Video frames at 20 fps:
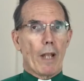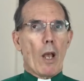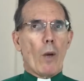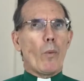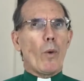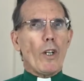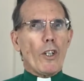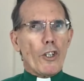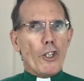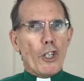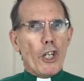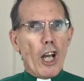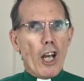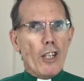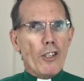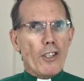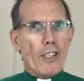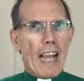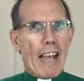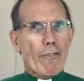What
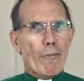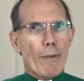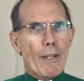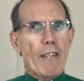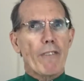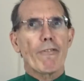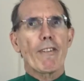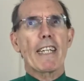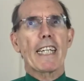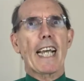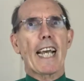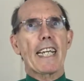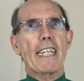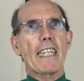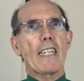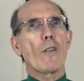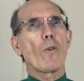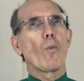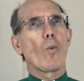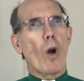chance have we of
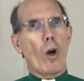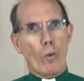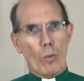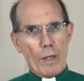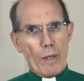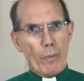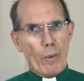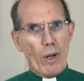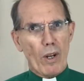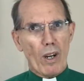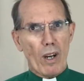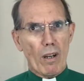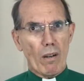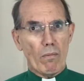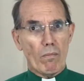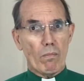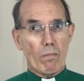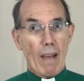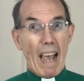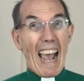regaining what we were?
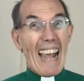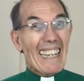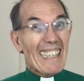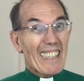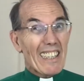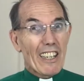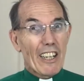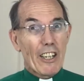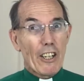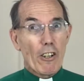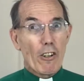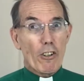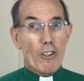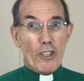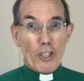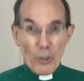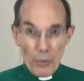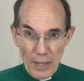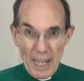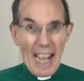And
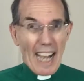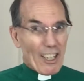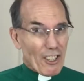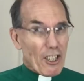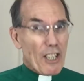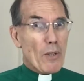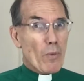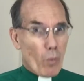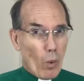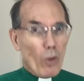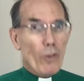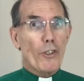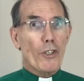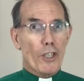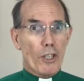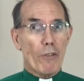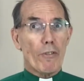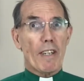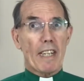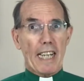do we actually want
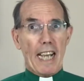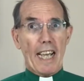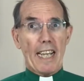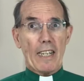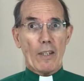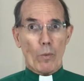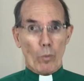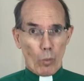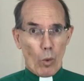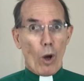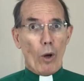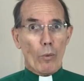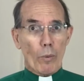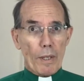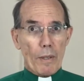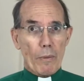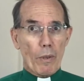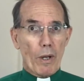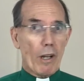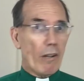to regain what
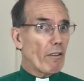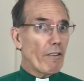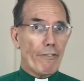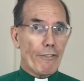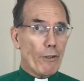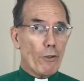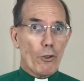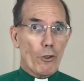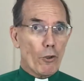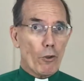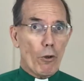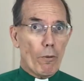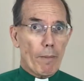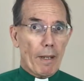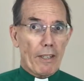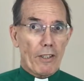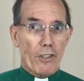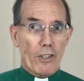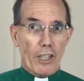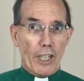we were a few short
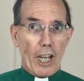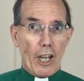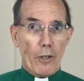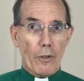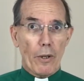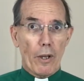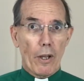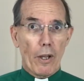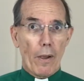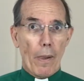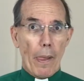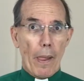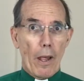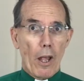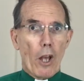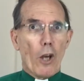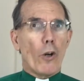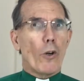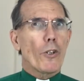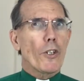months ago?
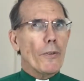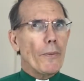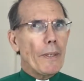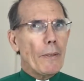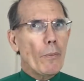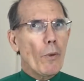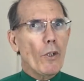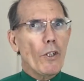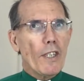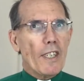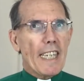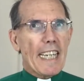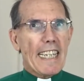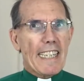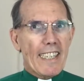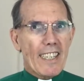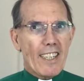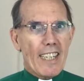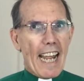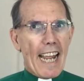Or do we want
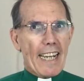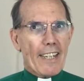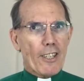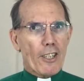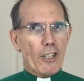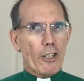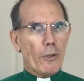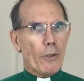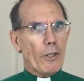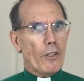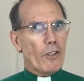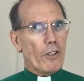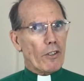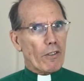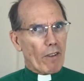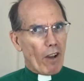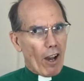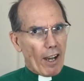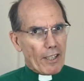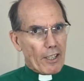instead to, as
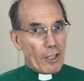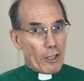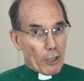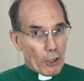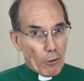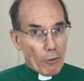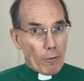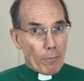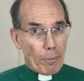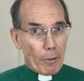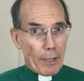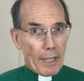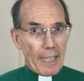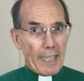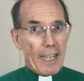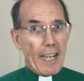Isaac Newton put it,